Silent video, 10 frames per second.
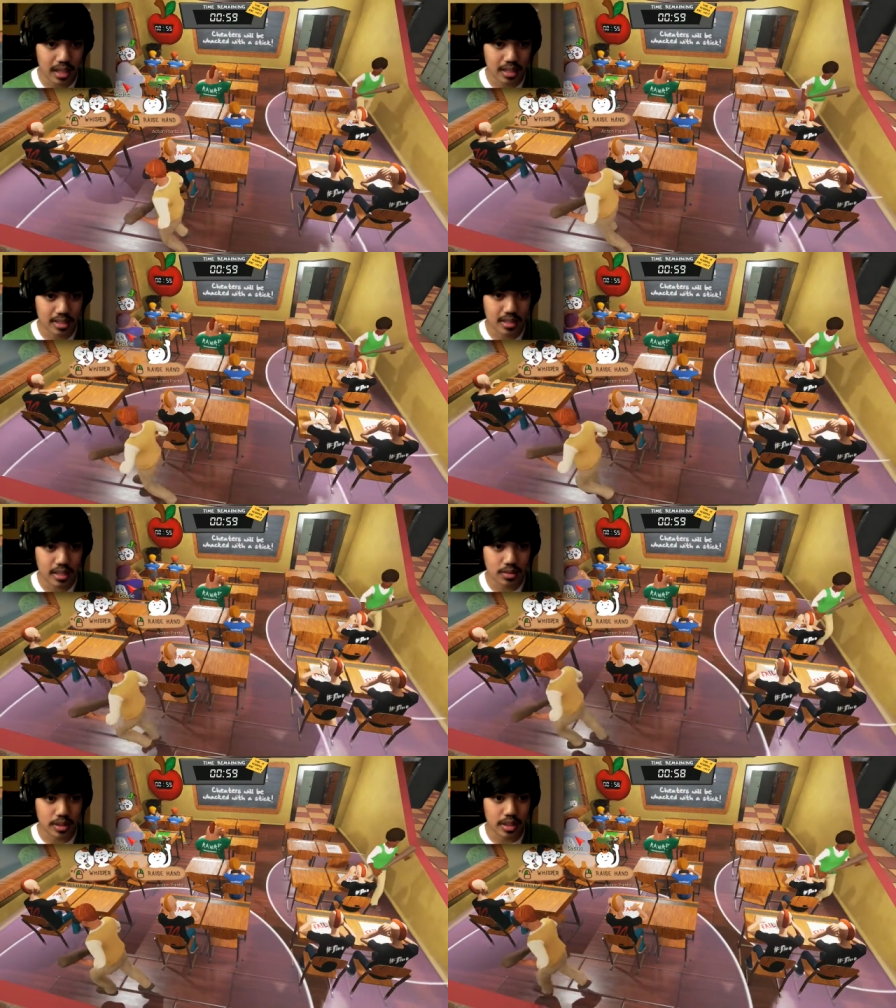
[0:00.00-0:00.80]
then
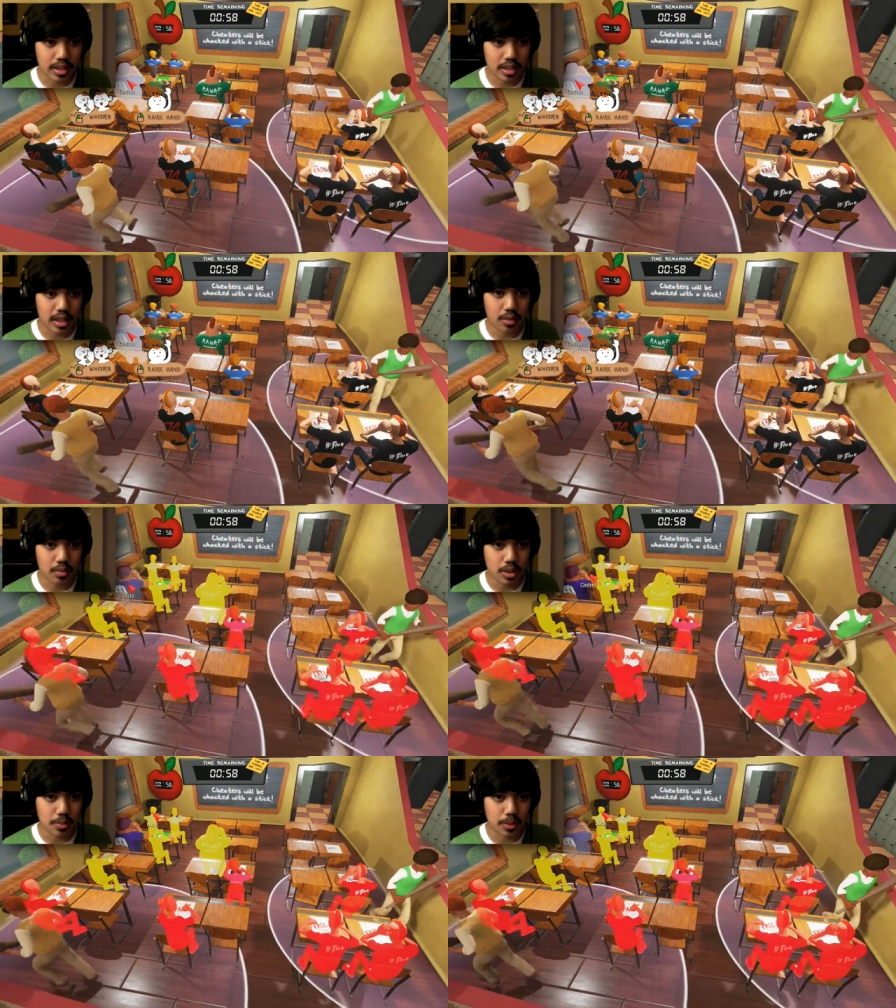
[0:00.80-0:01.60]
Cedric can
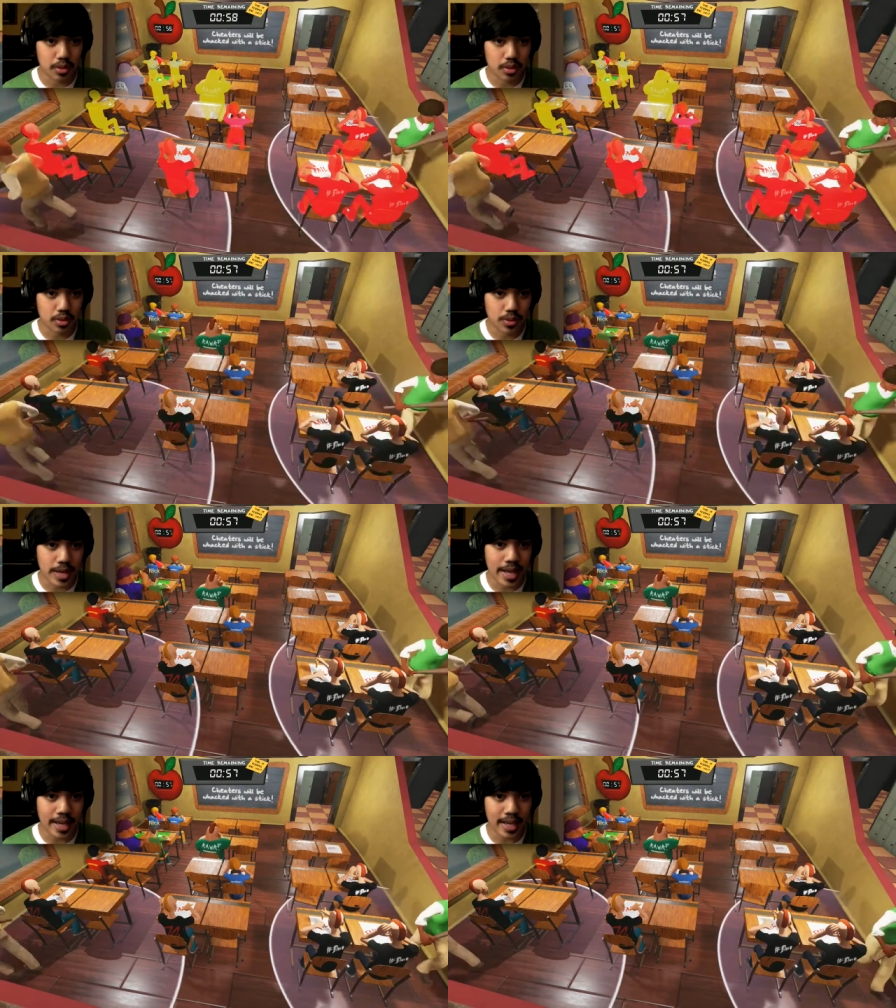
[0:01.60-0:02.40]
whisper to
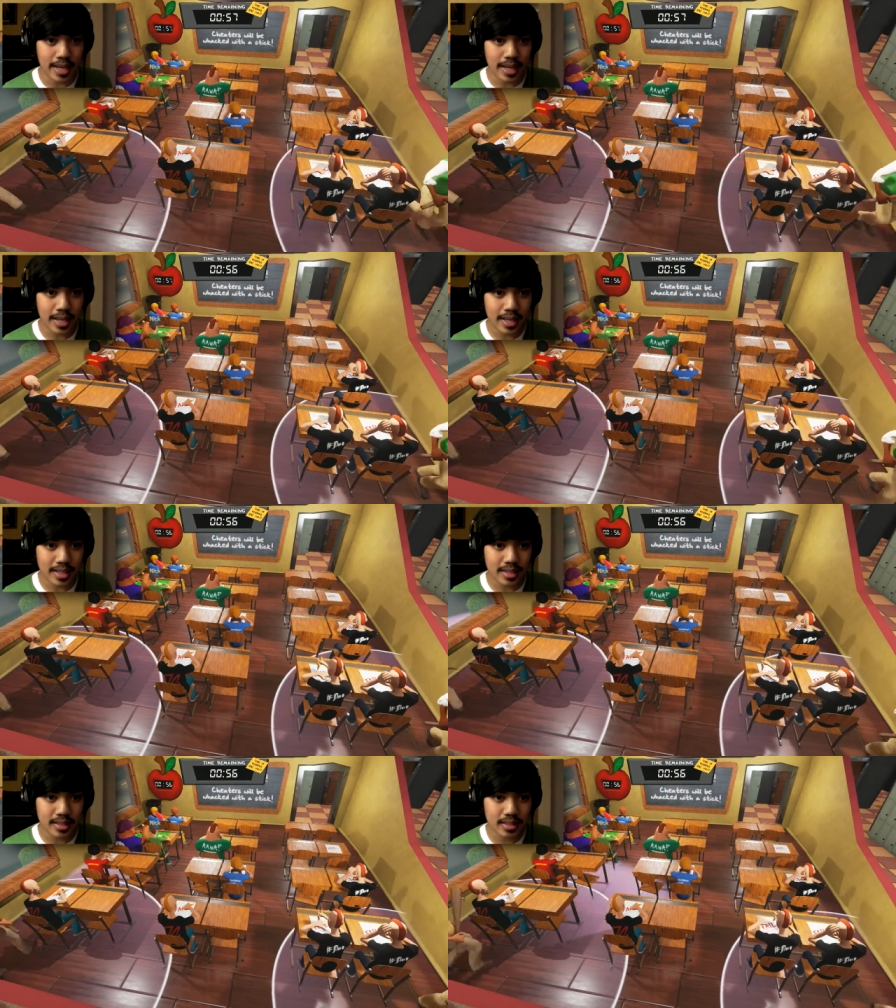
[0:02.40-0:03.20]

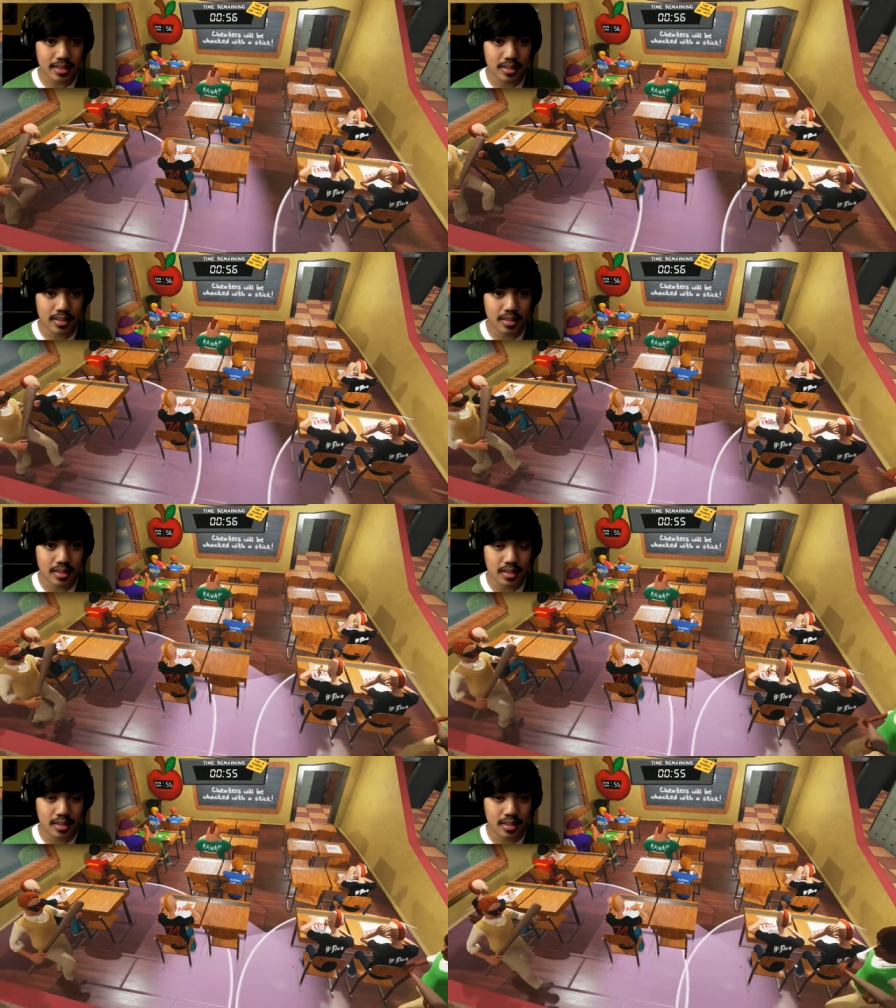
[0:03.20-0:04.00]
Nick.
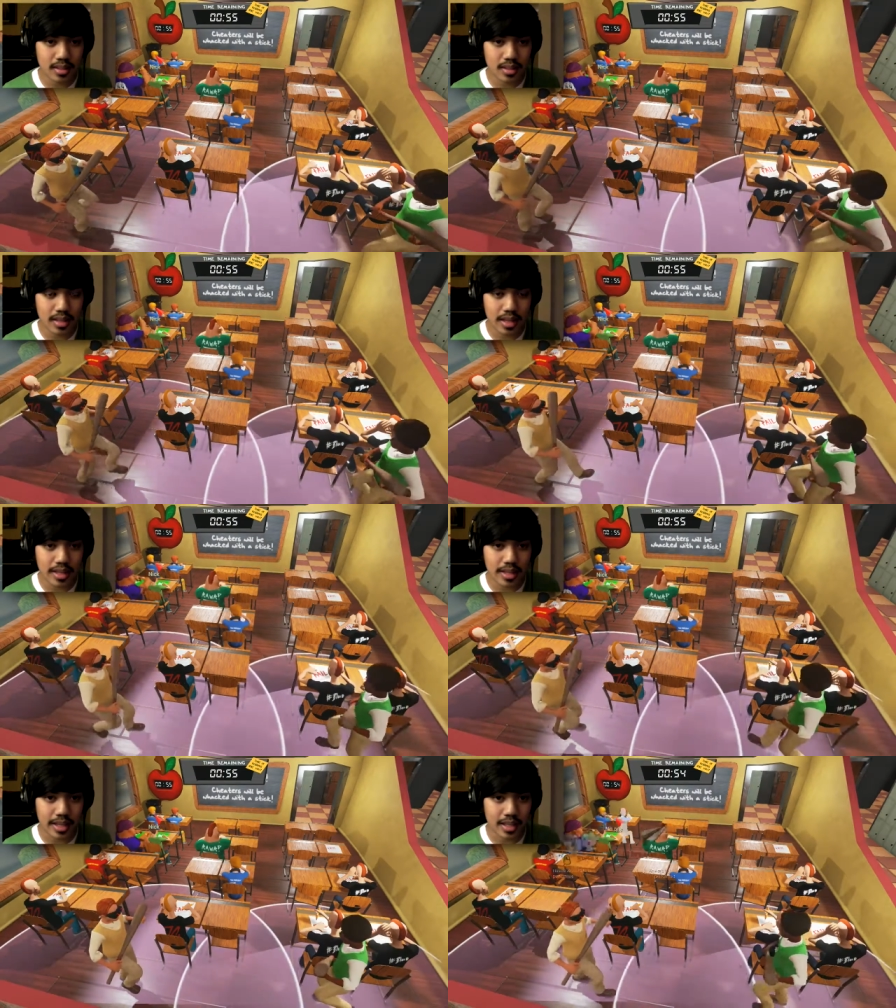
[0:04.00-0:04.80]
And
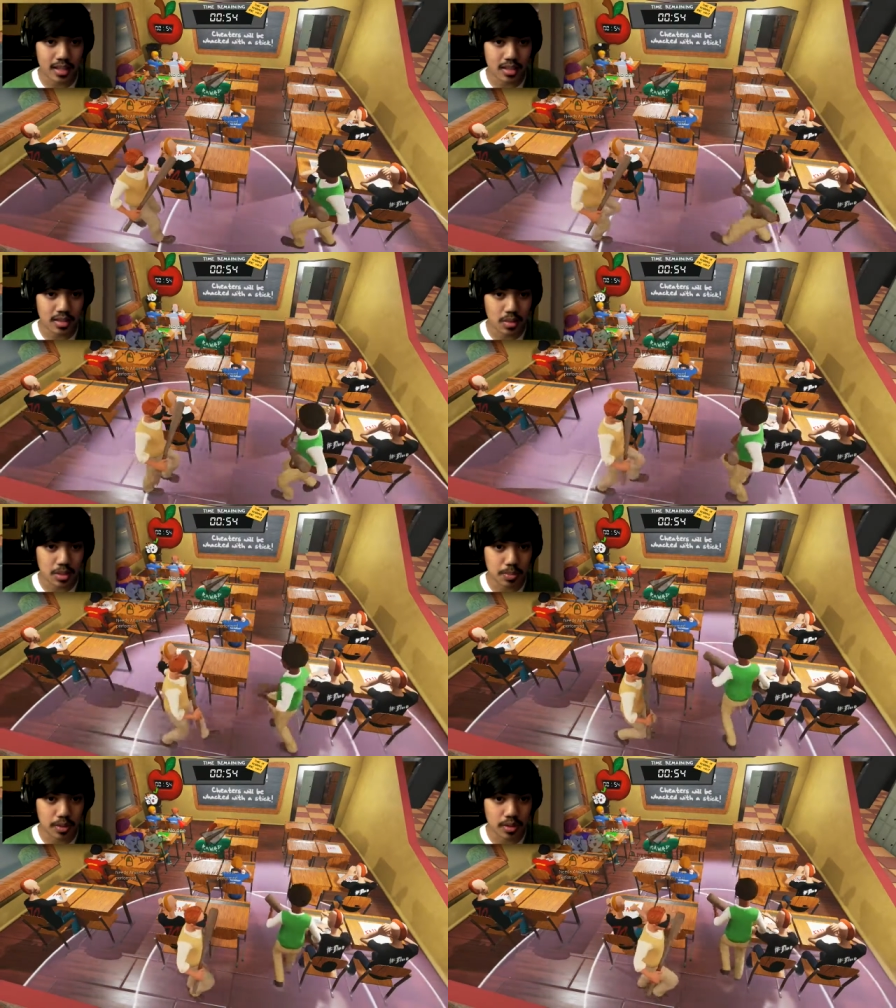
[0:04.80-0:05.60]
then Nick can
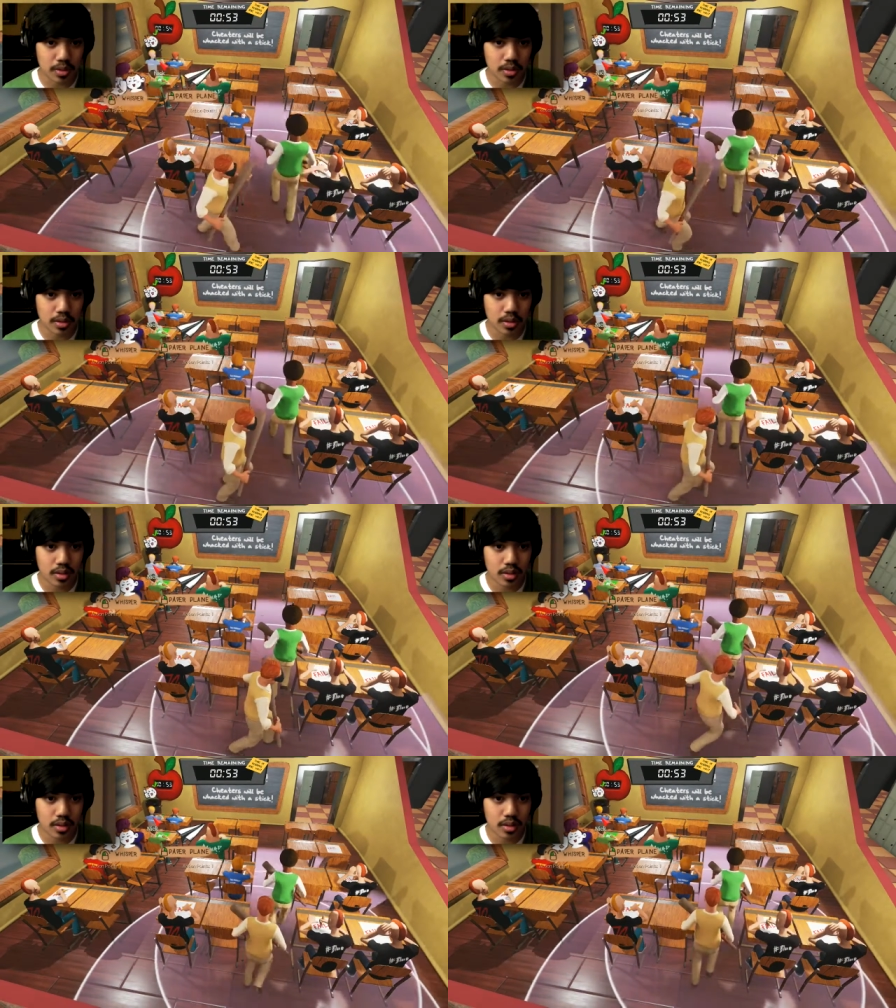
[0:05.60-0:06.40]
whisper
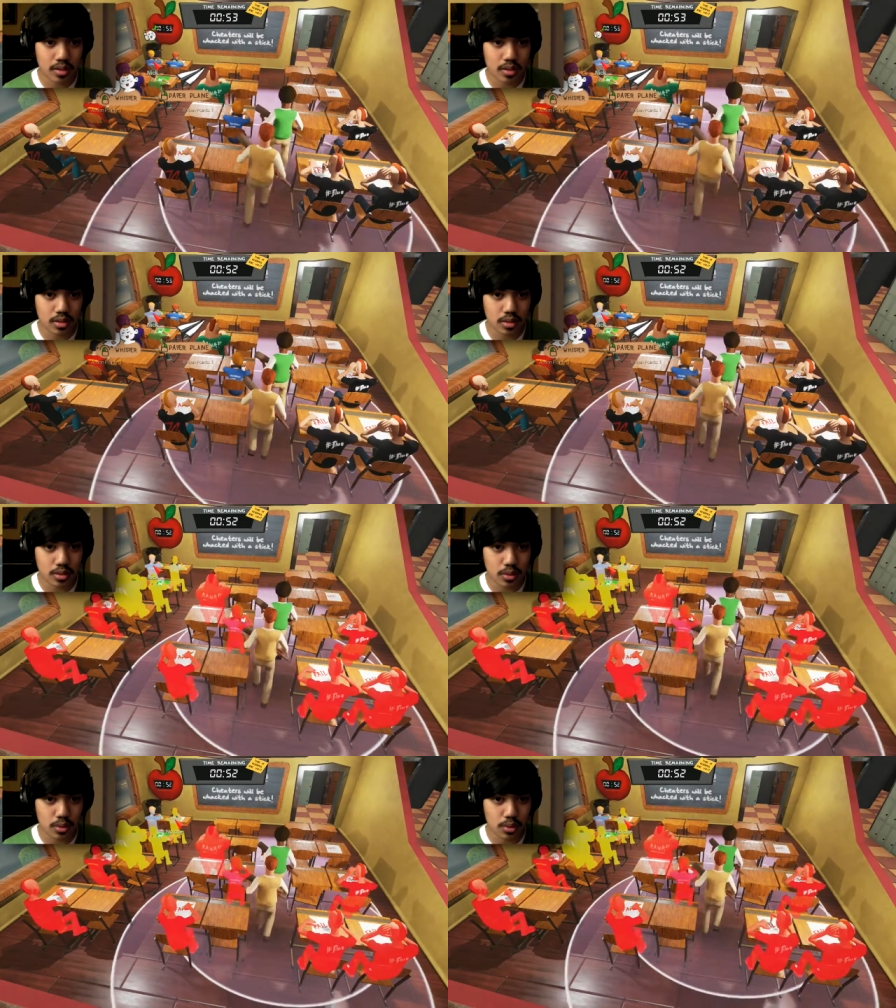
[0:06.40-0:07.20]

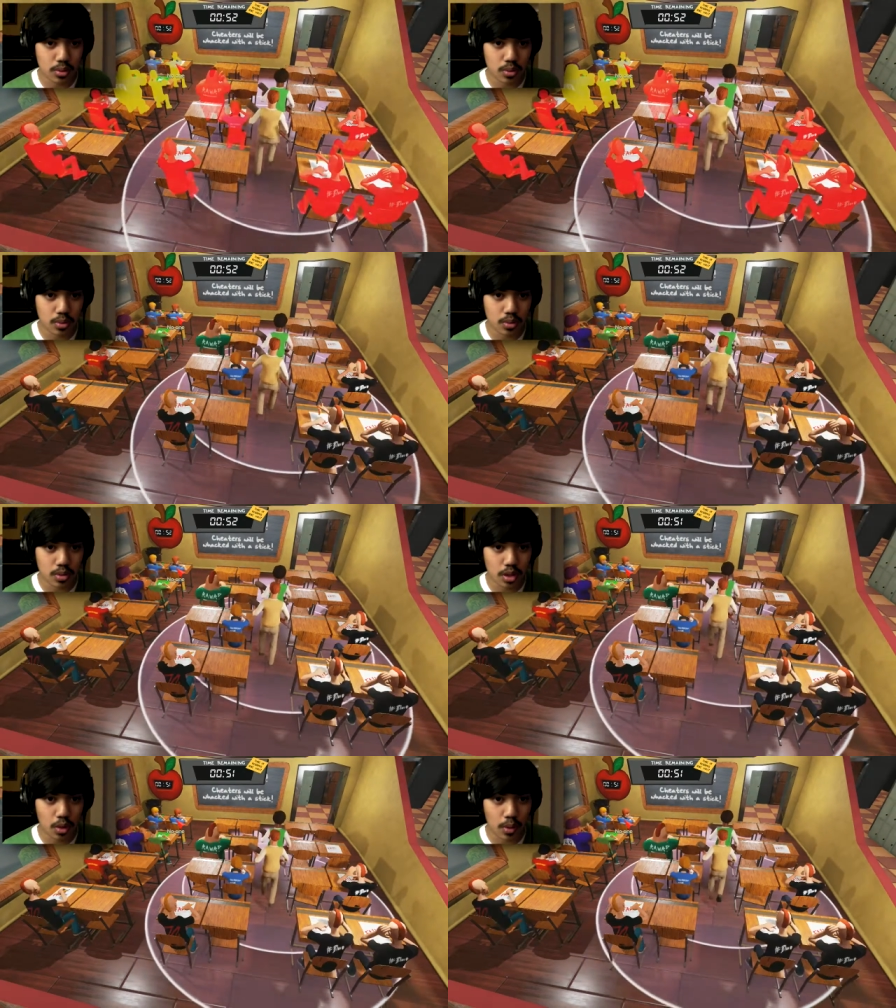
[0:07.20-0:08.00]
to
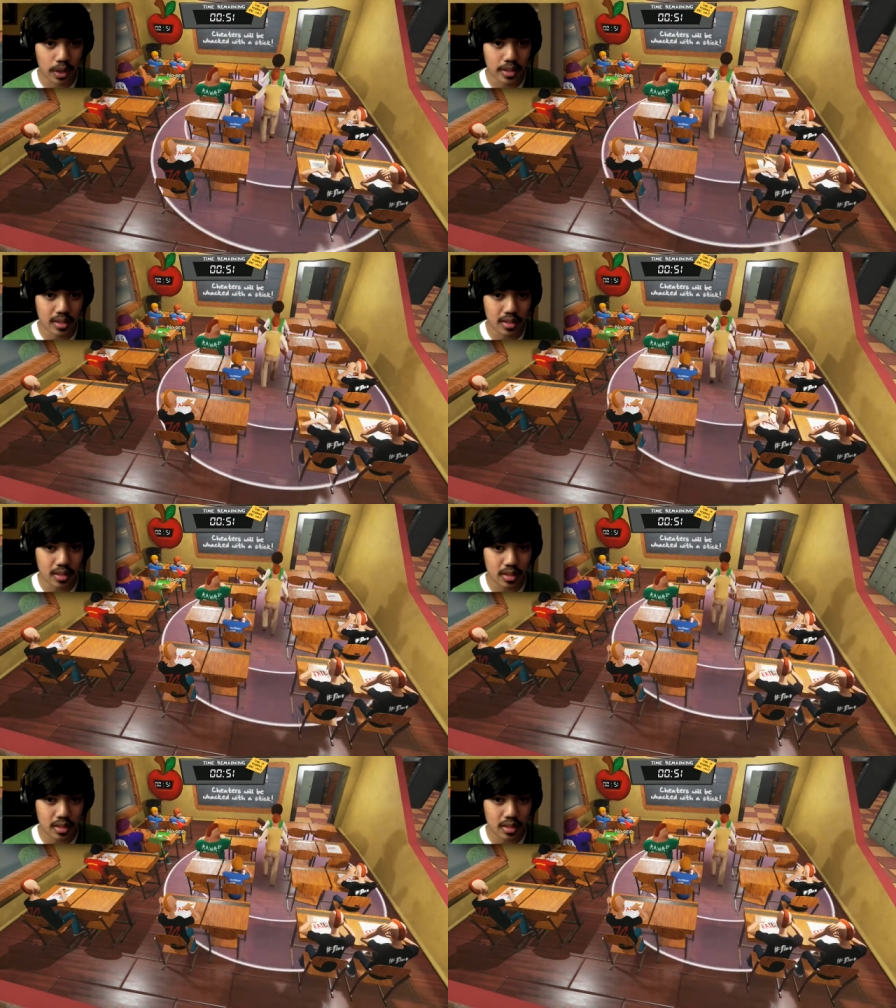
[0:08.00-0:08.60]
no one.